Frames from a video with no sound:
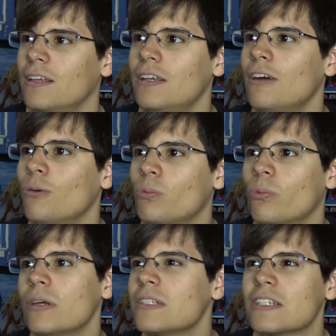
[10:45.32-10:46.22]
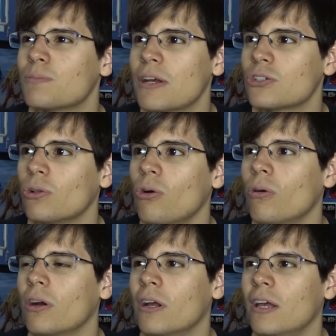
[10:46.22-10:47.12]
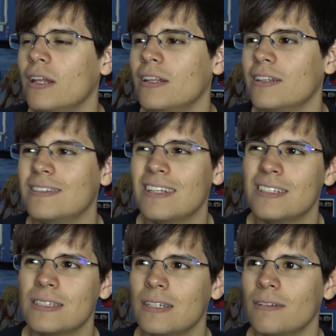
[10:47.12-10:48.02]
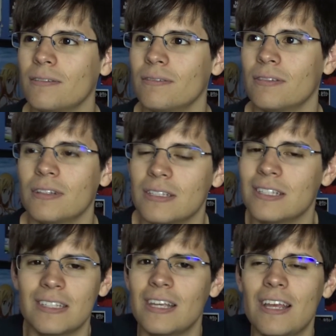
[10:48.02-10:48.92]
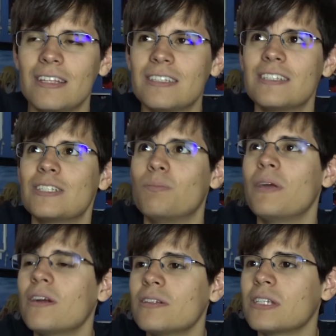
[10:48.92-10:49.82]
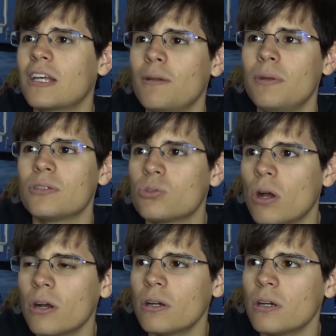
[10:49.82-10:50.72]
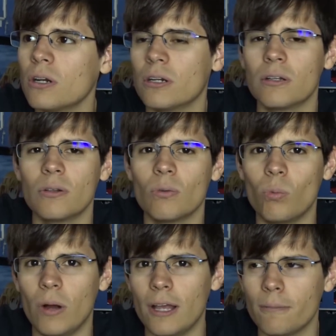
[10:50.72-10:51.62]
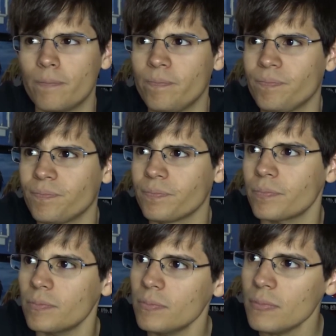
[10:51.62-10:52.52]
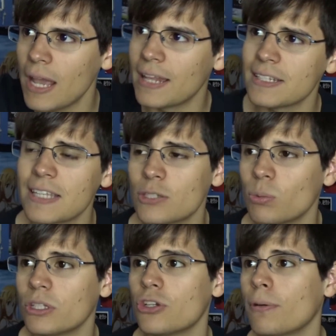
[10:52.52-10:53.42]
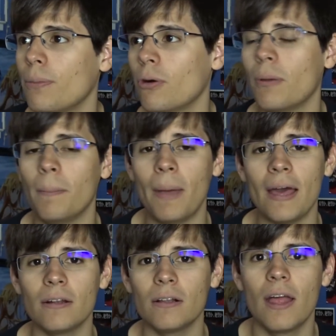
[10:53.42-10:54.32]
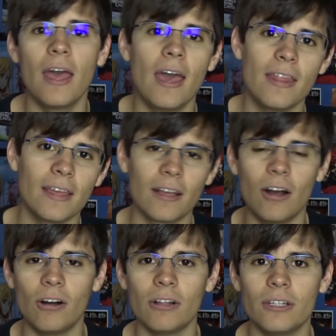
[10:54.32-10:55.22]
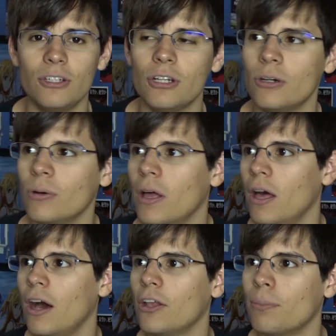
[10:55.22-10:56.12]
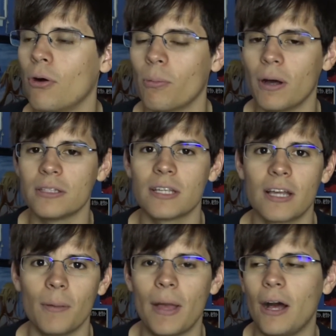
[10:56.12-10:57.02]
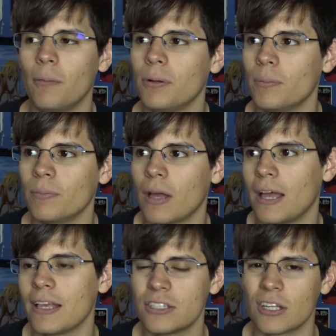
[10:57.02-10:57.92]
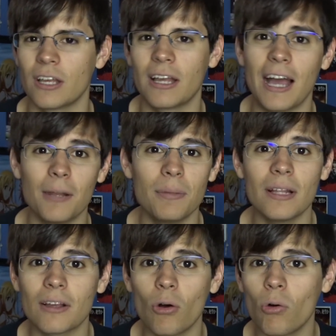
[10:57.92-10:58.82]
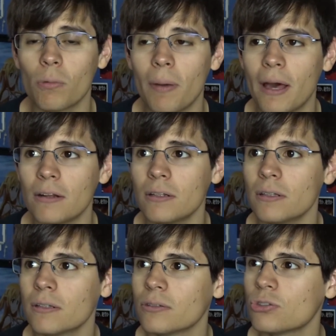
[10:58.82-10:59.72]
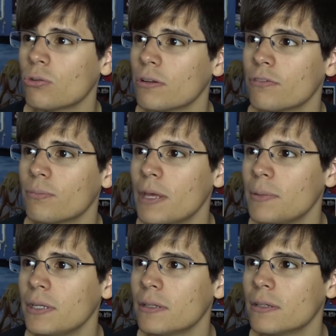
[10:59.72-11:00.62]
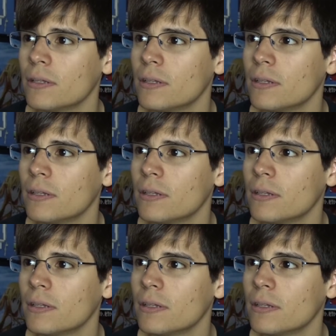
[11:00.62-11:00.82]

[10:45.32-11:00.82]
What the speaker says: You know, what's the special aura, and is it, since it's bigger, is it going to be stronger, or what? And it says when the totem Pokemon battle, they can call in, you know, other Pokemon to come help them. I guess it can kind of be like a horde battle, sort of, maybe.